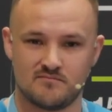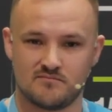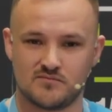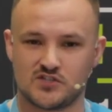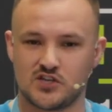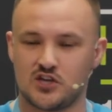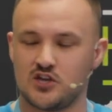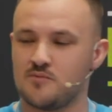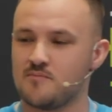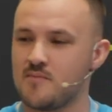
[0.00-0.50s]

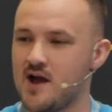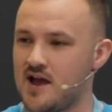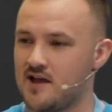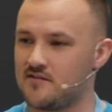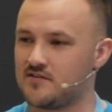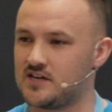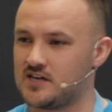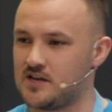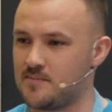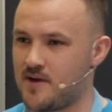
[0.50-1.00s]
So you might
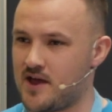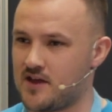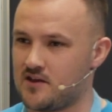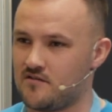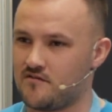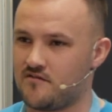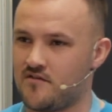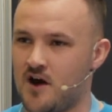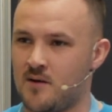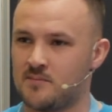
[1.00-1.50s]
have an
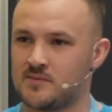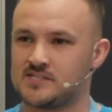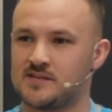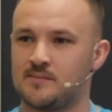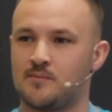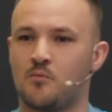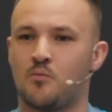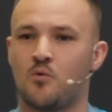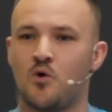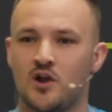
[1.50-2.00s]
independent
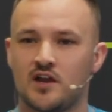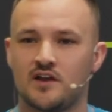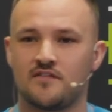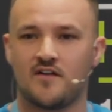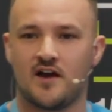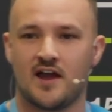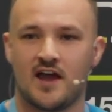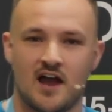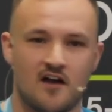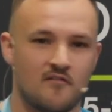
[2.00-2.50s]
pharmacy, but what
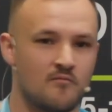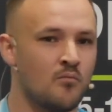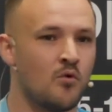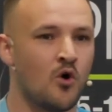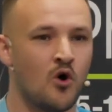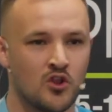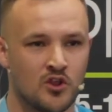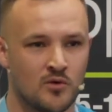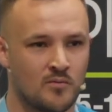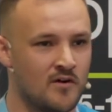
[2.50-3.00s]
if I have
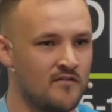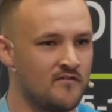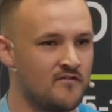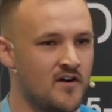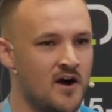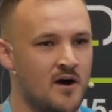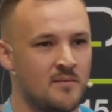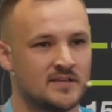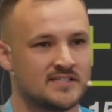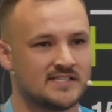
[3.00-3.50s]
more than one
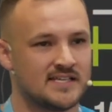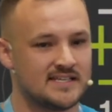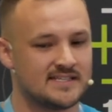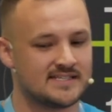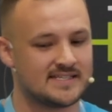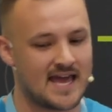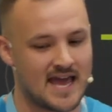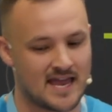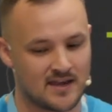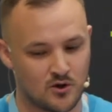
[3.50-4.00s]
pharmacy,
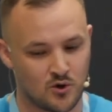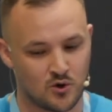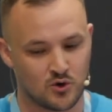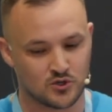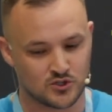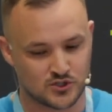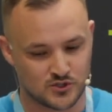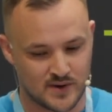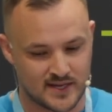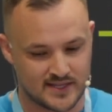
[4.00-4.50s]
10
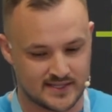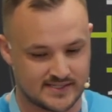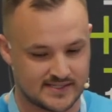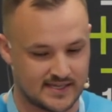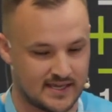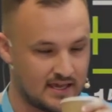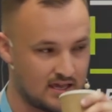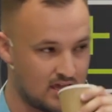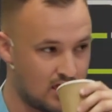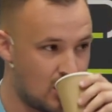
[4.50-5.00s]
or
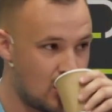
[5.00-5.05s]
20?